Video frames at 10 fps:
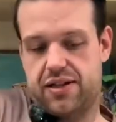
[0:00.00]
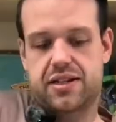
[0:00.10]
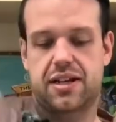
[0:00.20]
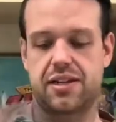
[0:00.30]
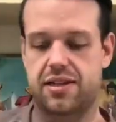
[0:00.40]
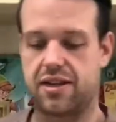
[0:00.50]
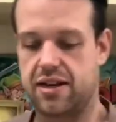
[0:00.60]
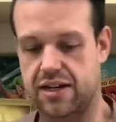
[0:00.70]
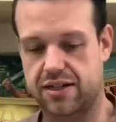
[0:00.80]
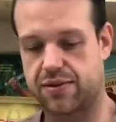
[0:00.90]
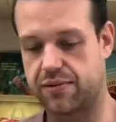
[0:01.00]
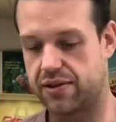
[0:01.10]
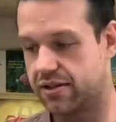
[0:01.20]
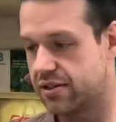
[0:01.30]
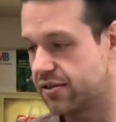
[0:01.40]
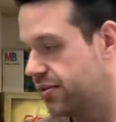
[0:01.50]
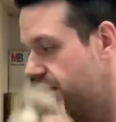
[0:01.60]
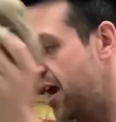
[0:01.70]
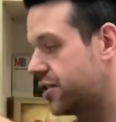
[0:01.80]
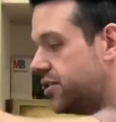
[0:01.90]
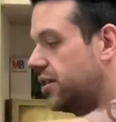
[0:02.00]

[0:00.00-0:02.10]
let's get to the next one. So, actually,